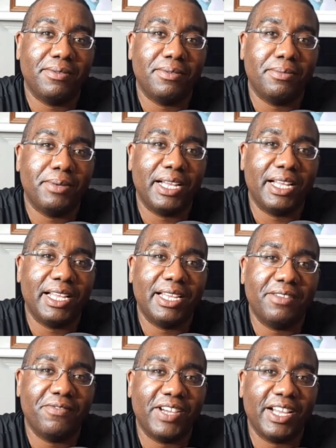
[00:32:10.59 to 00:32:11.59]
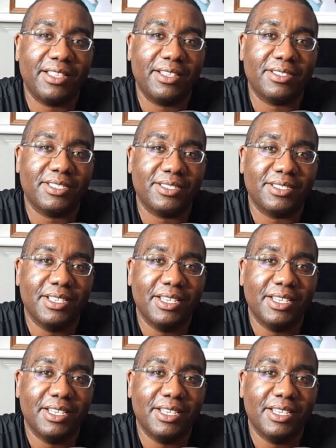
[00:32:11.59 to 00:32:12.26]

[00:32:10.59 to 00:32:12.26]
by the violence.